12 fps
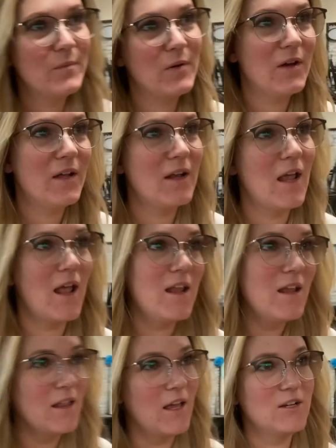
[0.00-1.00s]
put
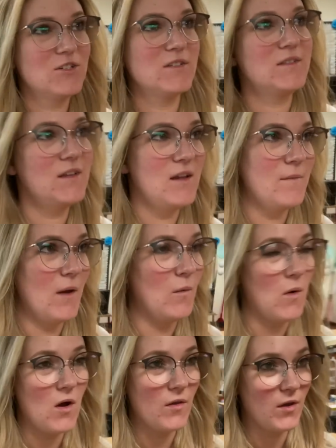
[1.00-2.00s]
any electricity in my
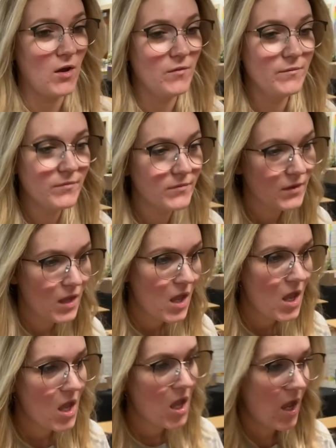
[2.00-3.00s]
wall though.
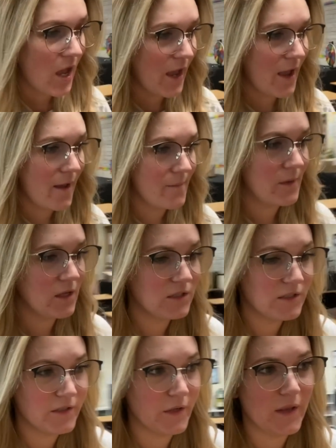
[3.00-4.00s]
Um,
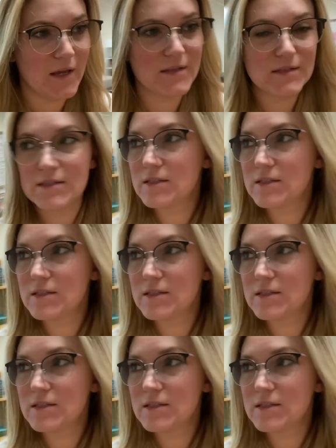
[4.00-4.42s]
so that's,